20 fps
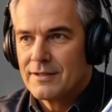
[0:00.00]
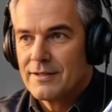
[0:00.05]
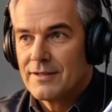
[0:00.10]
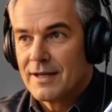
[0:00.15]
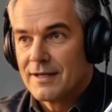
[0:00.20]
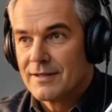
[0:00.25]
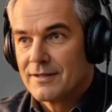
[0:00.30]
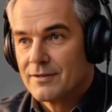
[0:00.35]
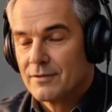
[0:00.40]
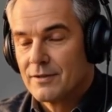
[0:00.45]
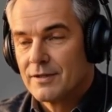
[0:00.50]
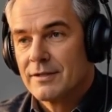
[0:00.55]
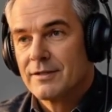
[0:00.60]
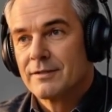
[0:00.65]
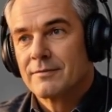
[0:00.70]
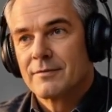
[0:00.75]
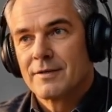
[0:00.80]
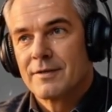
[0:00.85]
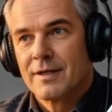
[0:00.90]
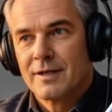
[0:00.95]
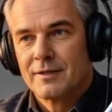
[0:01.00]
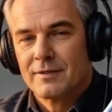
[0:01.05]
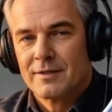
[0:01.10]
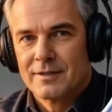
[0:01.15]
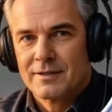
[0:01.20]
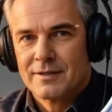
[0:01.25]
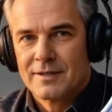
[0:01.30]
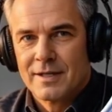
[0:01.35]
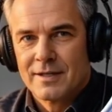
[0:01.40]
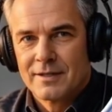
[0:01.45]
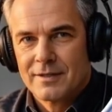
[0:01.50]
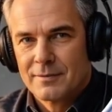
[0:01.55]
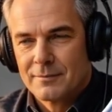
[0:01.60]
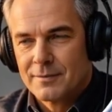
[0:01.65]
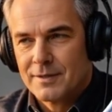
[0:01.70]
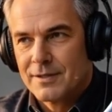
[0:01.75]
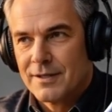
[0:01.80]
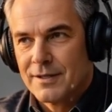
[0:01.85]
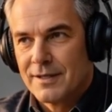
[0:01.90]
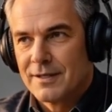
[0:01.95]
catering to various
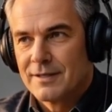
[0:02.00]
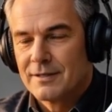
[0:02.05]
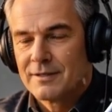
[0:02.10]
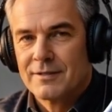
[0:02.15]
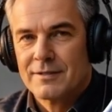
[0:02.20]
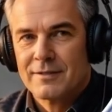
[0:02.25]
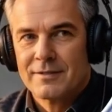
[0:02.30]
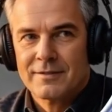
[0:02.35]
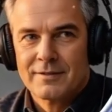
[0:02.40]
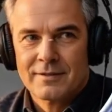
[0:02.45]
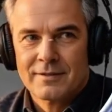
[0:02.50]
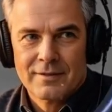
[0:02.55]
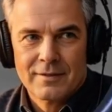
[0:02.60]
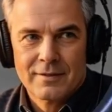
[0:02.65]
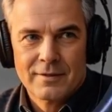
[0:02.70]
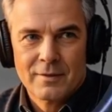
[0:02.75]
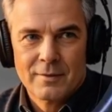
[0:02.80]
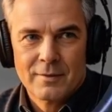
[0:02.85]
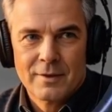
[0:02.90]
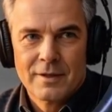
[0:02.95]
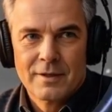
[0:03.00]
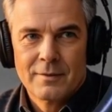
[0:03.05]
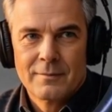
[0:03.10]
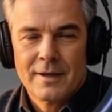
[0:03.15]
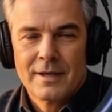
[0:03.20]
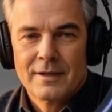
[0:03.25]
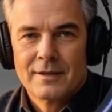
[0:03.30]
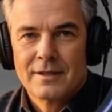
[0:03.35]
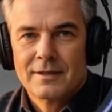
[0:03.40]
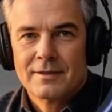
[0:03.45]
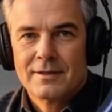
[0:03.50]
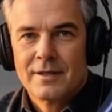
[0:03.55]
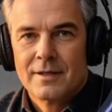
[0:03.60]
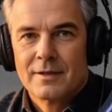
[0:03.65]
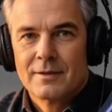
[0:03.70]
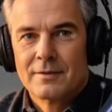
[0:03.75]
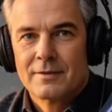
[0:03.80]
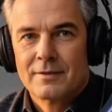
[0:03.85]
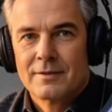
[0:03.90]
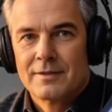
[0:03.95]
customer needs. The real magic,
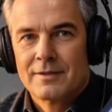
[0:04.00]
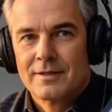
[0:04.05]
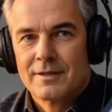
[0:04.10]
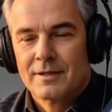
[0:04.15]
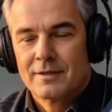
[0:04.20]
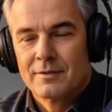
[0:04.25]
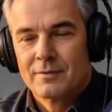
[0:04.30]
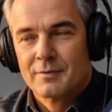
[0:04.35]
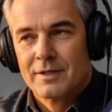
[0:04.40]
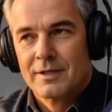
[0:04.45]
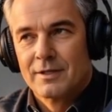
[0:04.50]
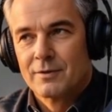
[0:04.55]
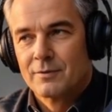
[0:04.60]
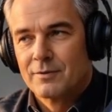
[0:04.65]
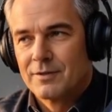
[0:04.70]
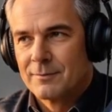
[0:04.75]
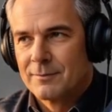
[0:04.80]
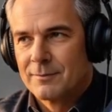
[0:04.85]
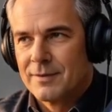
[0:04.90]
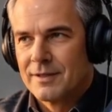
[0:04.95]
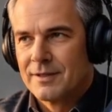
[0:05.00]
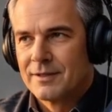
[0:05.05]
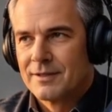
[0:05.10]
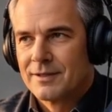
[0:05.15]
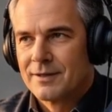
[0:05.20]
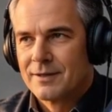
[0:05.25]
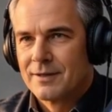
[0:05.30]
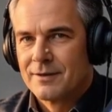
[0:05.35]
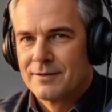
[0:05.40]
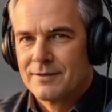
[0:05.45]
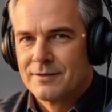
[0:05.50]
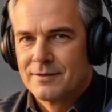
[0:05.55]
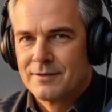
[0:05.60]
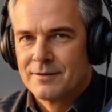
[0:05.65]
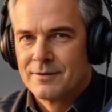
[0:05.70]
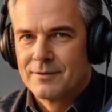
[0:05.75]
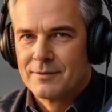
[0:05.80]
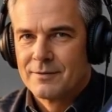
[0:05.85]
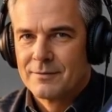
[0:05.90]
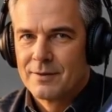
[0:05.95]
though, is reusability.
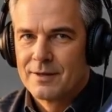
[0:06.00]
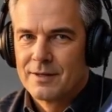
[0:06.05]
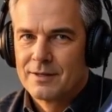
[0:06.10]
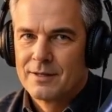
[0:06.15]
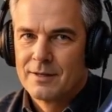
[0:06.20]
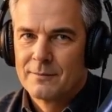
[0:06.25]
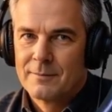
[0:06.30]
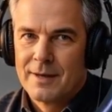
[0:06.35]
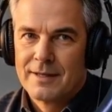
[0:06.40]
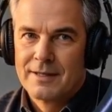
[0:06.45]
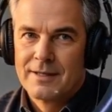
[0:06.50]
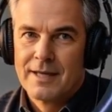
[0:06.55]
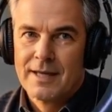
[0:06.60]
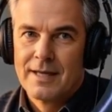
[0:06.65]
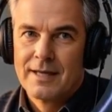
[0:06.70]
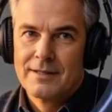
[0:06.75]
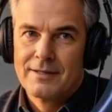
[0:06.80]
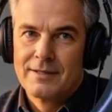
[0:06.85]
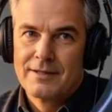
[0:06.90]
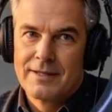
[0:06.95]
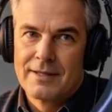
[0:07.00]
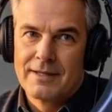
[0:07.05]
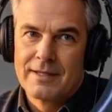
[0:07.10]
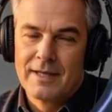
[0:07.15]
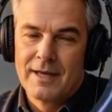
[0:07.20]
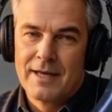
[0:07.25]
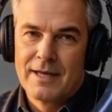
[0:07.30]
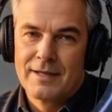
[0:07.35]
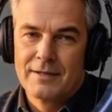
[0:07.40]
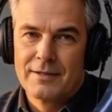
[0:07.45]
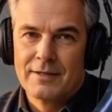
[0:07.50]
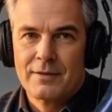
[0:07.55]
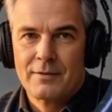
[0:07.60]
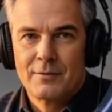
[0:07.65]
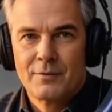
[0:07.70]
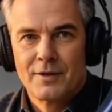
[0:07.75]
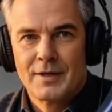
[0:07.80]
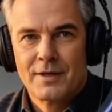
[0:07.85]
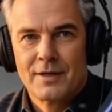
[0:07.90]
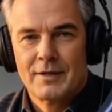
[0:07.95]
Because SpaceX can land
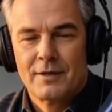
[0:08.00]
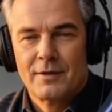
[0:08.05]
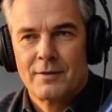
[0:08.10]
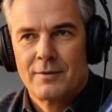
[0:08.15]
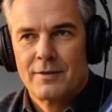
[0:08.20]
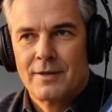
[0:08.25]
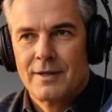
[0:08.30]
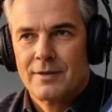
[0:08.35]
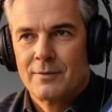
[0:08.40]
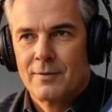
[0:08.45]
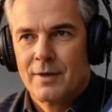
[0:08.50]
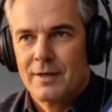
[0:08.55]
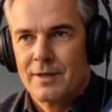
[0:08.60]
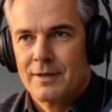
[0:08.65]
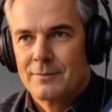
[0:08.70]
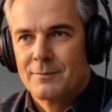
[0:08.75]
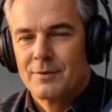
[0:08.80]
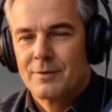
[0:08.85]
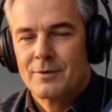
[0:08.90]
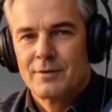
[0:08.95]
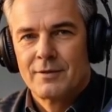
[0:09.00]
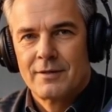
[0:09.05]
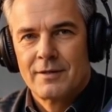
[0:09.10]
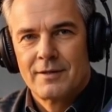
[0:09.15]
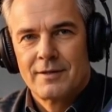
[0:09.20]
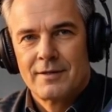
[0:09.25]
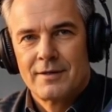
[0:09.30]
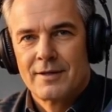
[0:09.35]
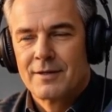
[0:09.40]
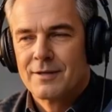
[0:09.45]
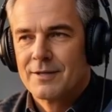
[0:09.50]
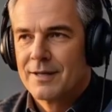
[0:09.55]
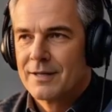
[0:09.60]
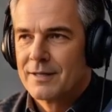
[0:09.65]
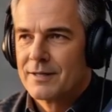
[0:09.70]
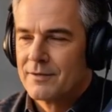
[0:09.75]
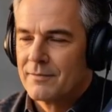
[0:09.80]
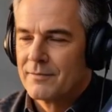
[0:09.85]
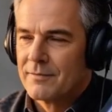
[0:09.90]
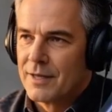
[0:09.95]
and reuse its rocket boosters,
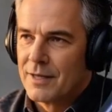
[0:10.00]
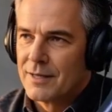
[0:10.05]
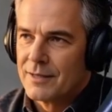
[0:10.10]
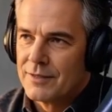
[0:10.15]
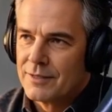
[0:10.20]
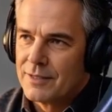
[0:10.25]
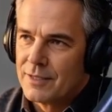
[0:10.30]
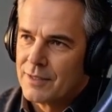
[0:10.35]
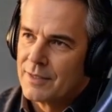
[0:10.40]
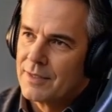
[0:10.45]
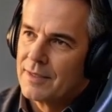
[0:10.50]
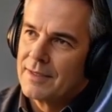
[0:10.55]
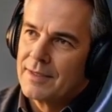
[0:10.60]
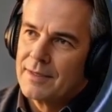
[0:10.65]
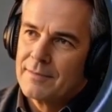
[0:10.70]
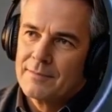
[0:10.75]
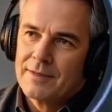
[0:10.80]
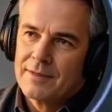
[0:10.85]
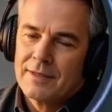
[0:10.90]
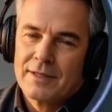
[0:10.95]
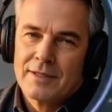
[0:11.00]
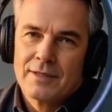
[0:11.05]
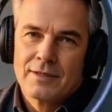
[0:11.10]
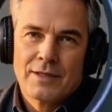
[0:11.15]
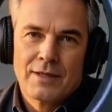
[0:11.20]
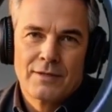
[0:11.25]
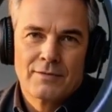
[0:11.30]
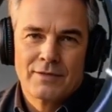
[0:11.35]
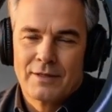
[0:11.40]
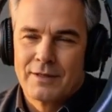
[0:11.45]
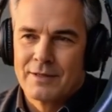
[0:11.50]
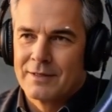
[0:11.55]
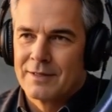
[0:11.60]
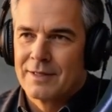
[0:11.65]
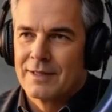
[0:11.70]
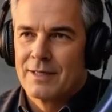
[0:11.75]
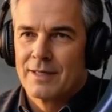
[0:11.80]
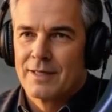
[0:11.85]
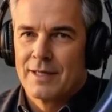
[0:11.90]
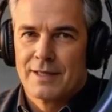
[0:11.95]
each flight costs them
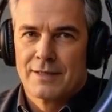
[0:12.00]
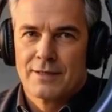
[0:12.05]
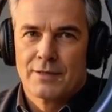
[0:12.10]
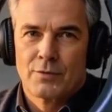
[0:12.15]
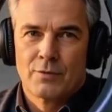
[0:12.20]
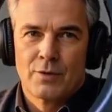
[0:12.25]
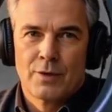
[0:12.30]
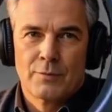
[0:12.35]
significantly less to